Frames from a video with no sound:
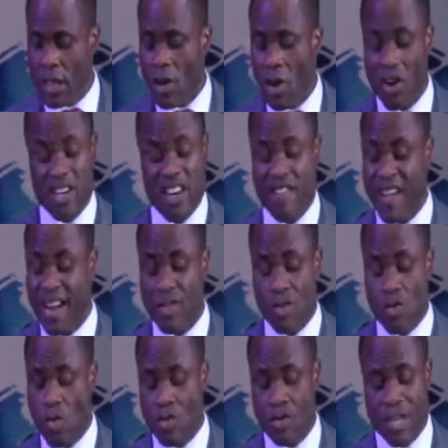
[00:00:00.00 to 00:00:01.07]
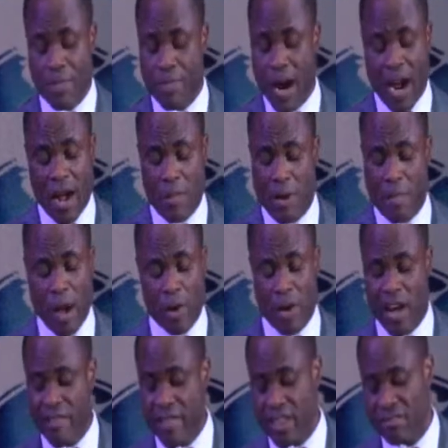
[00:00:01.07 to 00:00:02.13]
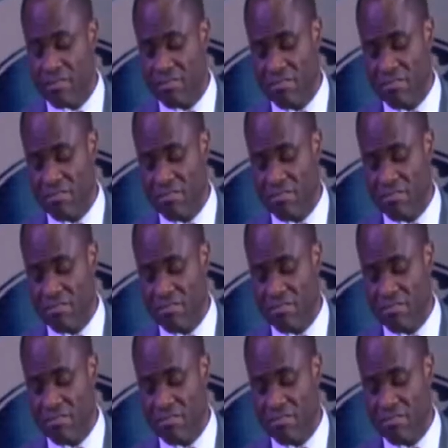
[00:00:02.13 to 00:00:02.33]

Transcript: God never told Abraham about heaven.